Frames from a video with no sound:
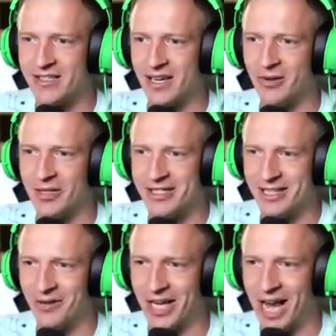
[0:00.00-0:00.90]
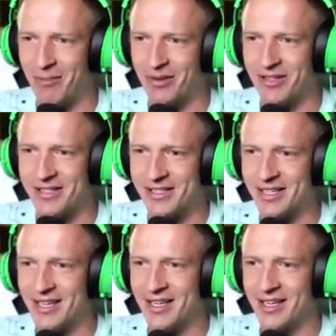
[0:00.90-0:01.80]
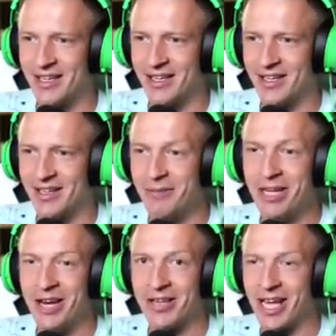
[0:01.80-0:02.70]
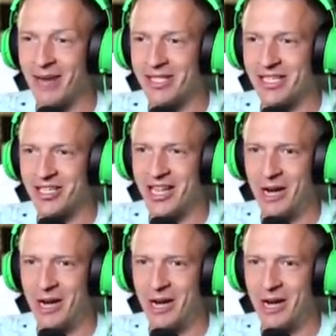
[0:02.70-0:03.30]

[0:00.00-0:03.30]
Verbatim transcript: so we'll see what happens. Let me know in the comment section